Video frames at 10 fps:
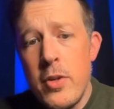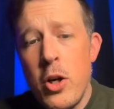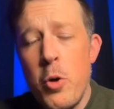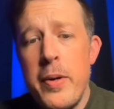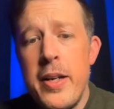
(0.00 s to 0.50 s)

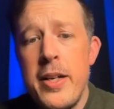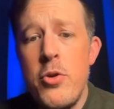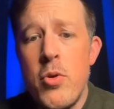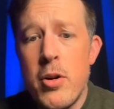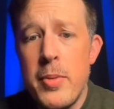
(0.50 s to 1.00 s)
open it
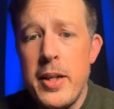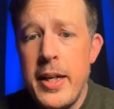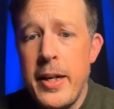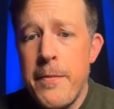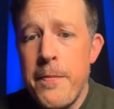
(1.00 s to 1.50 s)

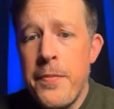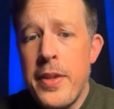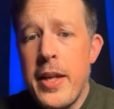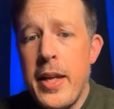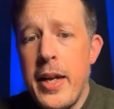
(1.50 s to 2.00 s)
normally.
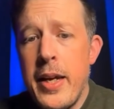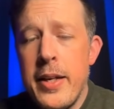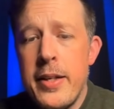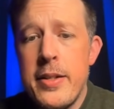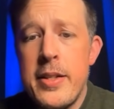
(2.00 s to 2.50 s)

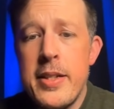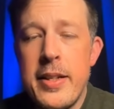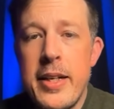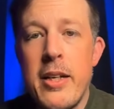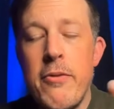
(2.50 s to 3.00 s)
And
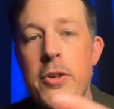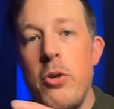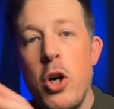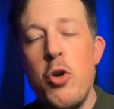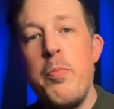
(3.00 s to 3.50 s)
like if
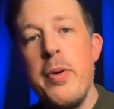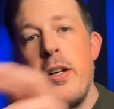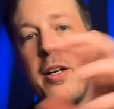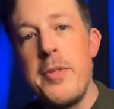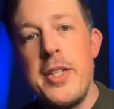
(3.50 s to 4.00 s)
you open
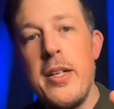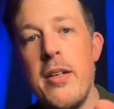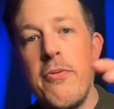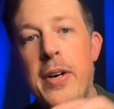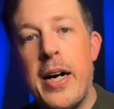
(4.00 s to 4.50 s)
an
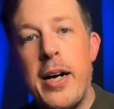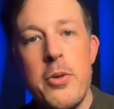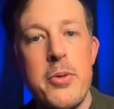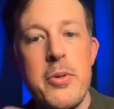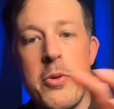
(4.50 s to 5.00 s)
Obsidian
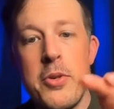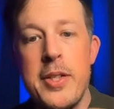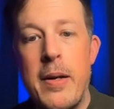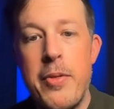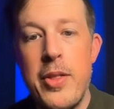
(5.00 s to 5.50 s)
file or
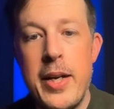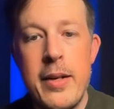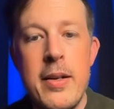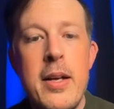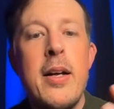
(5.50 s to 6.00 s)

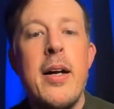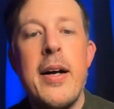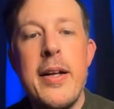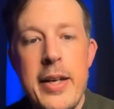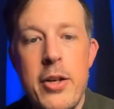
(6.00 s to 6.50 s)
something,
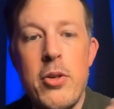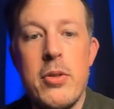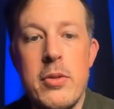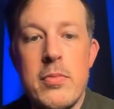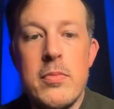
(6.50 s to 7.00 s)

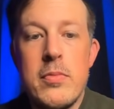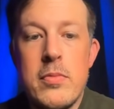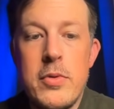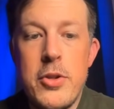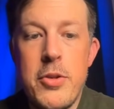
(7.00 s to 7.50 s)
it'll
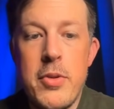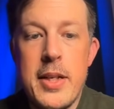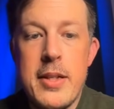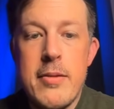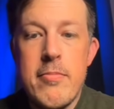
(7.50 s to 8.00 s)
do
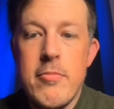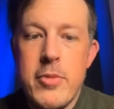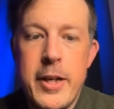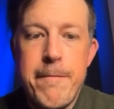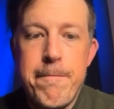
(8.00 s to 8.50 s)
this,
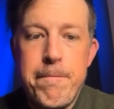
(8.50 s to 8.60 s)
right?